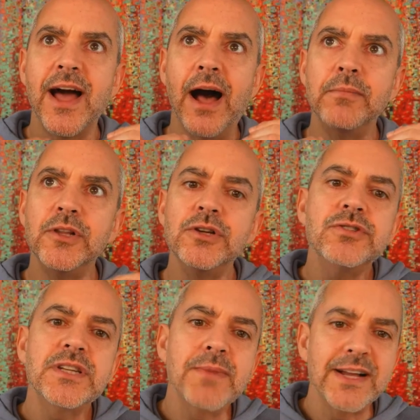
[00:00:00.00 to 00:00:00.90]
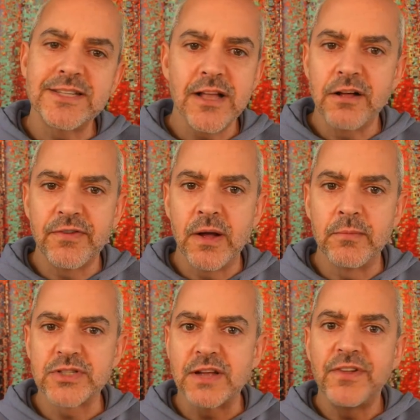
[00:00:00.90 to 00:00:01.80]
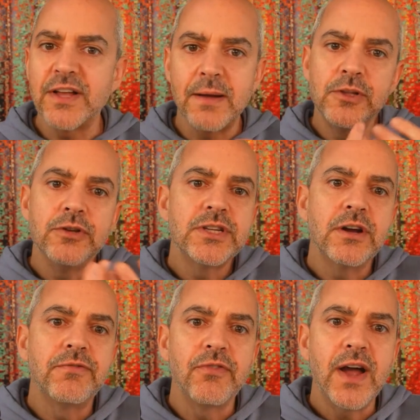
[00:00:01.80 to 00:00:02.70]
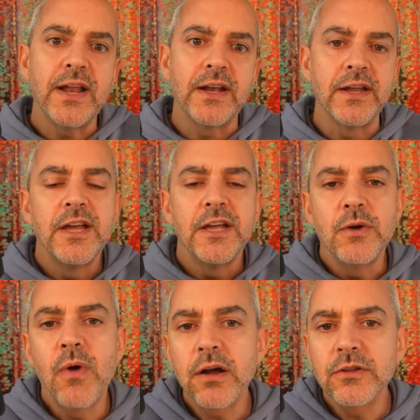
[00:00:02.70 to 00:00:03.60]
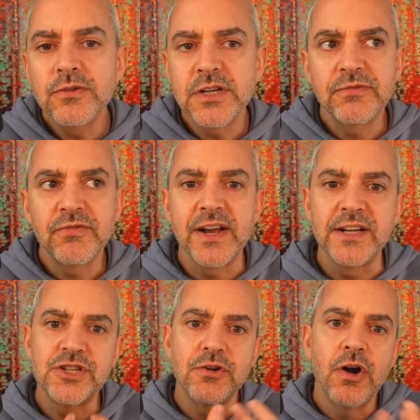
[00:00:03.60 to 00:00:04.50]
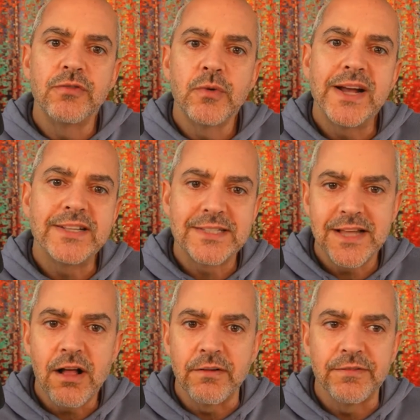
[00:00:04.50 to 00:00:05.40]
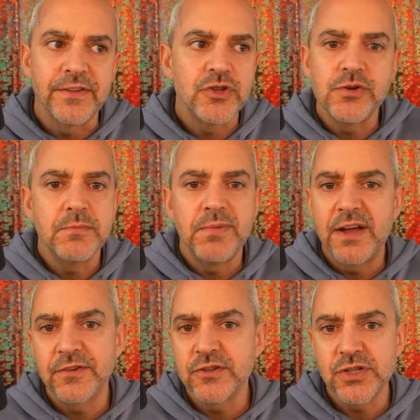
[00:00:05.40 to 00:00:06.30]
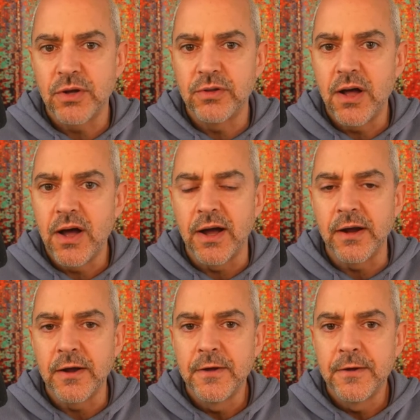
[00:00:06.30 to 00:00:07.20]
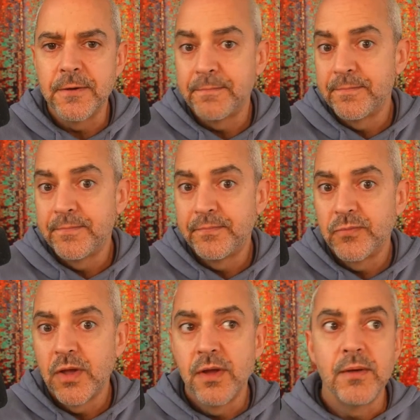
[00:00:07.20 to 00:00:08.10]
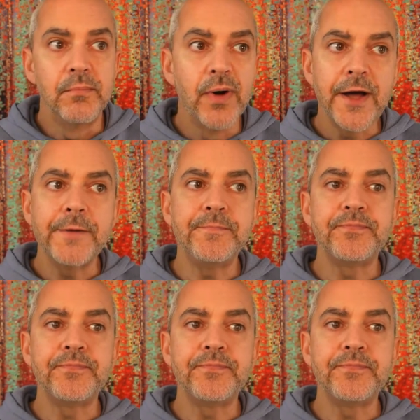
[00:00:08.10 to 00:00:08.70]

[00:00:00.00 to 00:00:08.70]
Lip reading: losing myself almost. I feel like I'm losing a friend. You are losing a friend. It's your overweight self. It's who you've been for so long. But